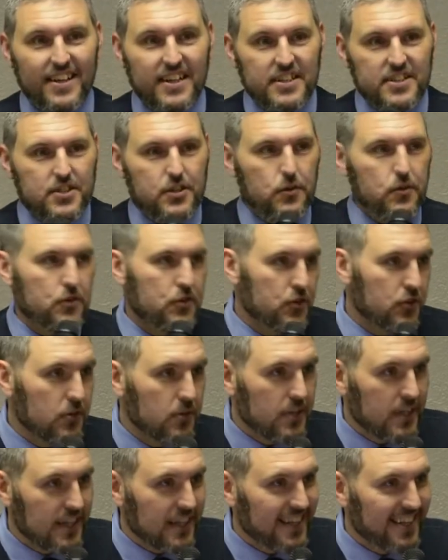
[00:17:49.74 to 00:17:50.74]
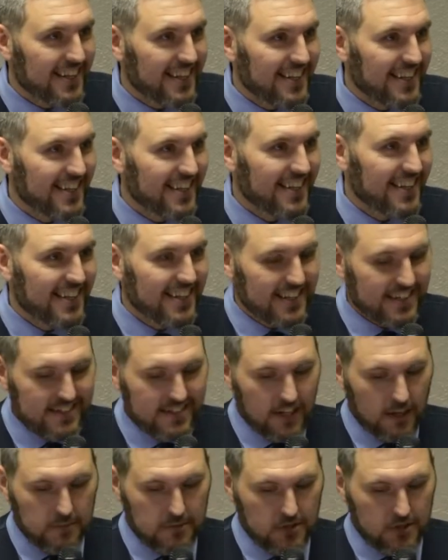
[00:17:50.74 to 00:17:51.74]
It's their duty.
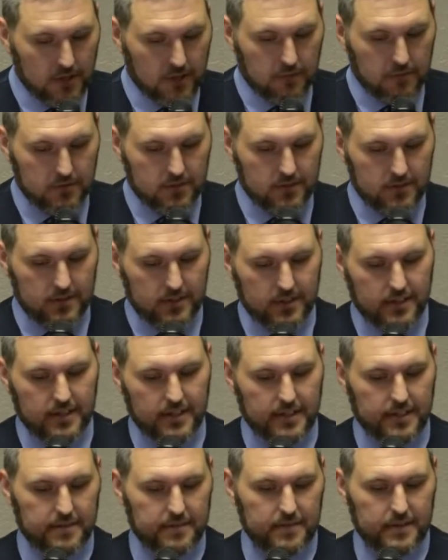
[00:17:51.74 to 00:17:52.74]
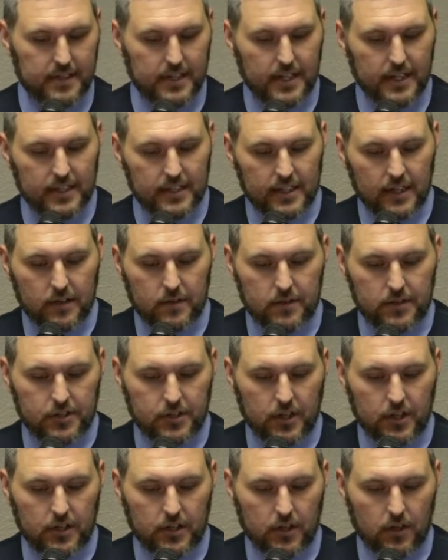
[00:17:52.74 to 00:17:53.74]
Thomas Jefferson said that. Letter to
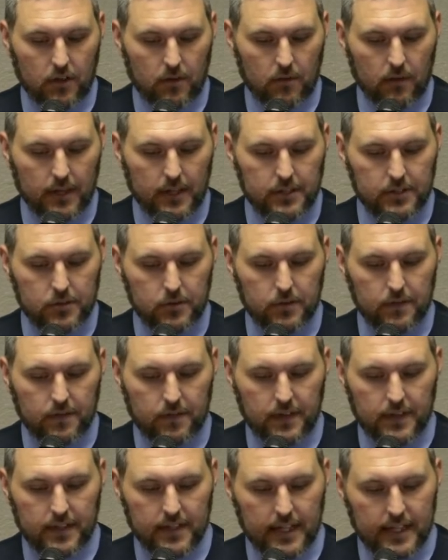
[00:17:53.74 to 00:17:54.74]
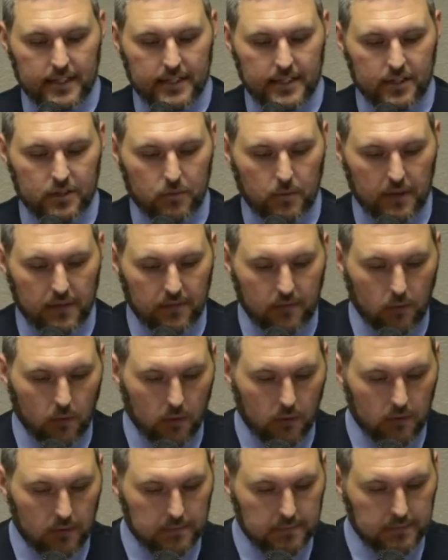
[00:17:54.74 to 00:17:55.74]
John Cartwright, June 5th,
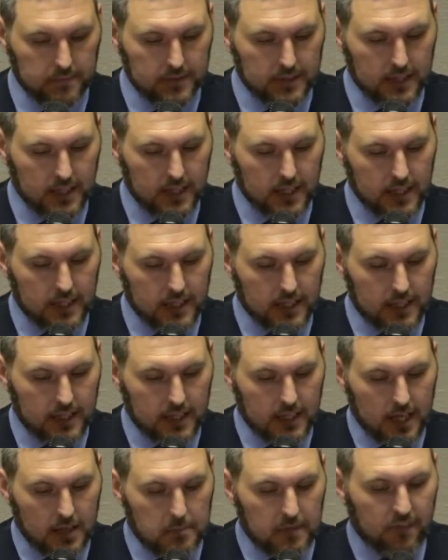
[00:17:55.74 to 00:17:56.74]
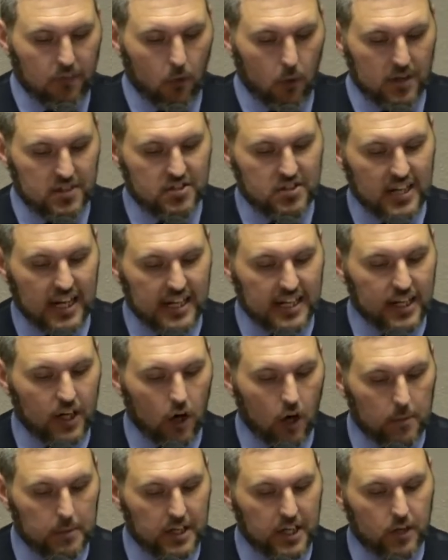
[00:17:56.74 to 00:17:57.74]
1824. Before a standing
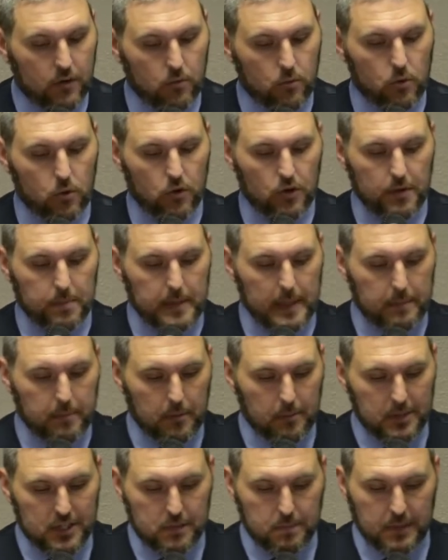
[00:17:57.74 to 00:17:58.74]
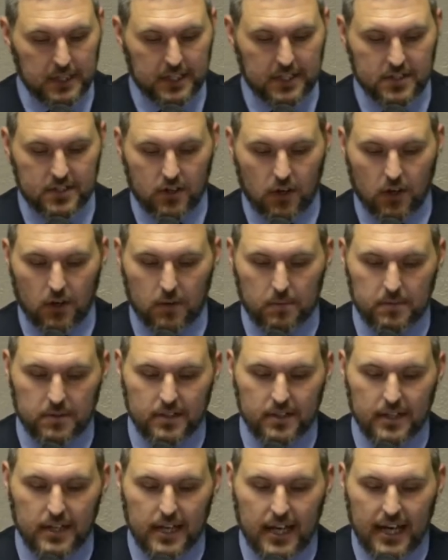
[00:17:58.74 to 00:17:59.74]
army can rule, the people must be disarmed,
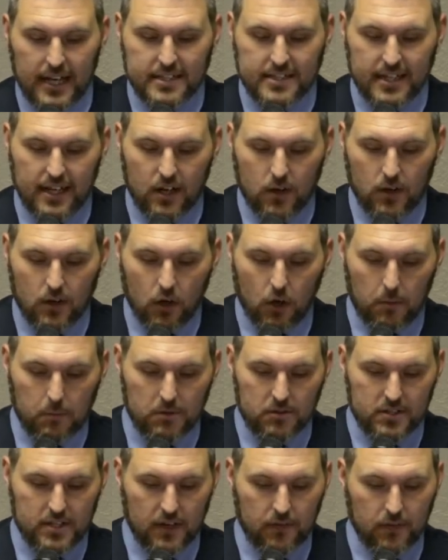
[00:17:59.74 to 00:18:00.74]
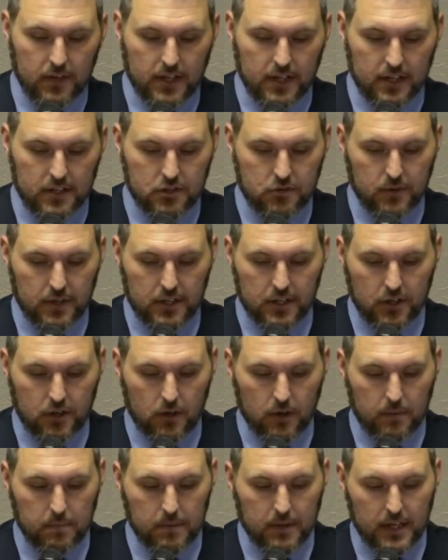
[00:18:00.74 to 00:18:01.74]
as they are in almost every country in
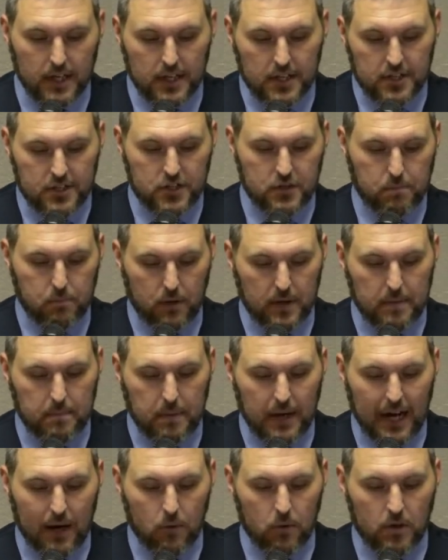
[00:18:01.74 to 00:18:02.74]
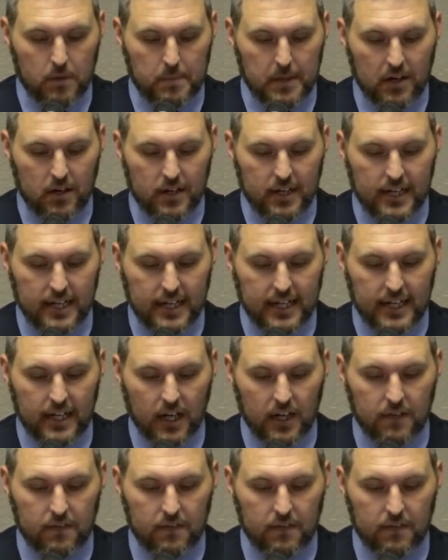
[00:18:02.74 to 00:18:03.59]
Europe the supreme power in America cannot